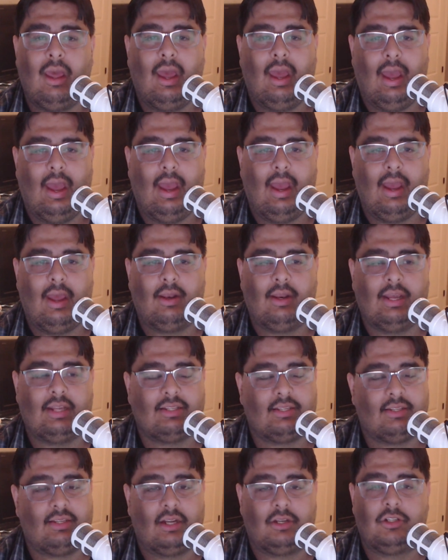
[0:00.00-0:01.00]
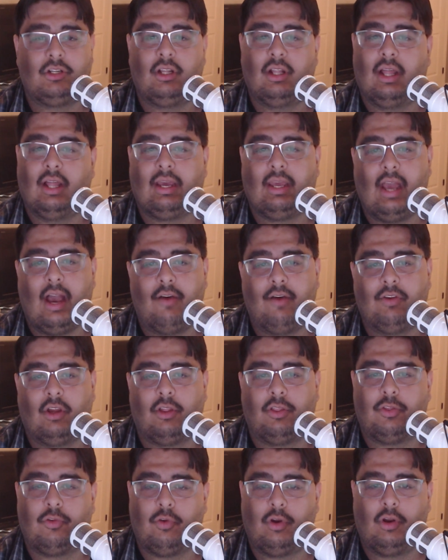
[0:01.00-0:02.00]
And it's essentially like having
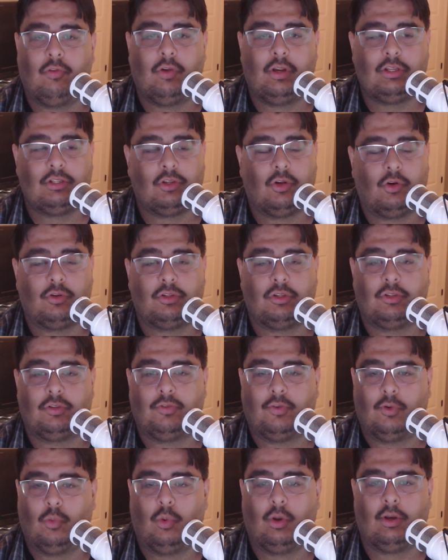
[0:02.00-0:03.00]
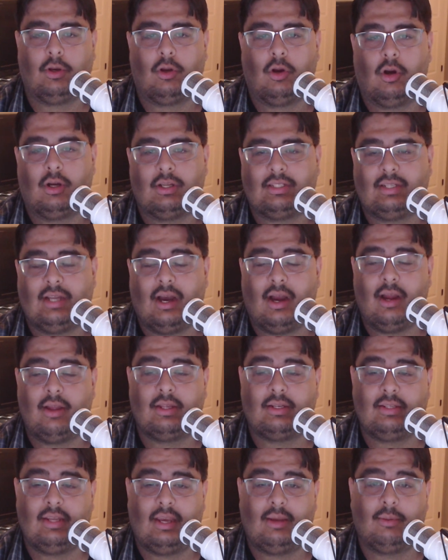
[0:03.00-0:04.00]
a 3 resources for 1 cost die on
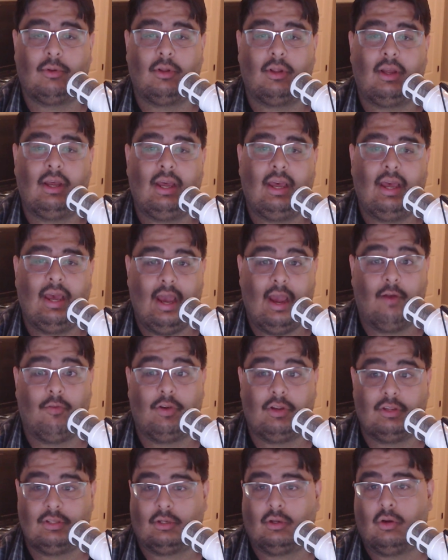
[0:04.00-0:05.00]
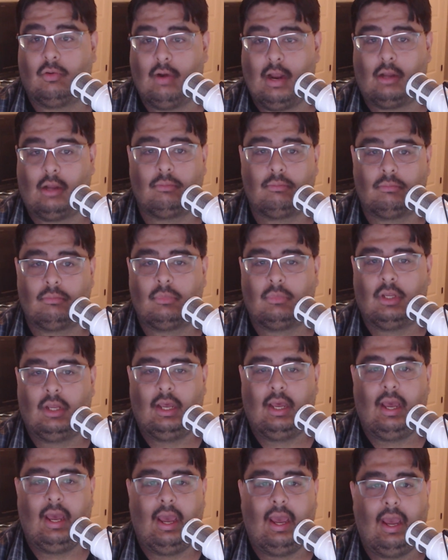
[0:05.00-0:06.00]
the table every single round.
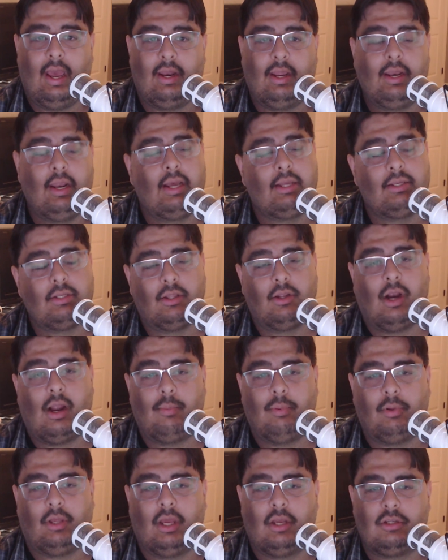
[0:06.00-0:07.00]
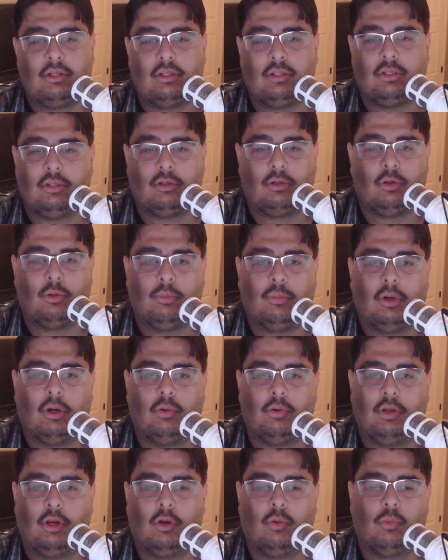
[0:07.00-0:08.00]
And it has other applications too,
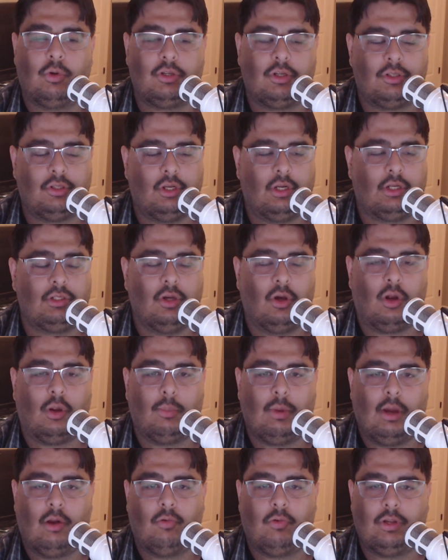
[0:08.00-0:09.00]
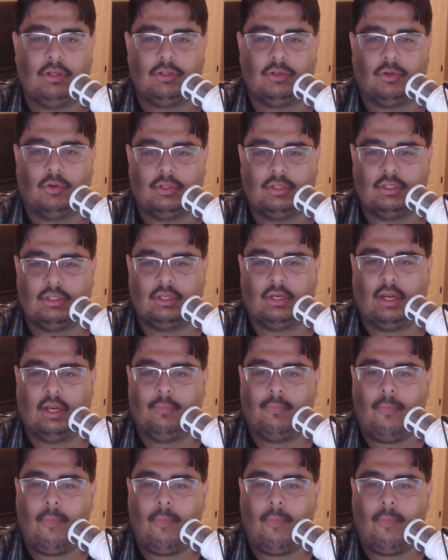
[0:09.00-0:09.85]
but we're just going to talk about resources today.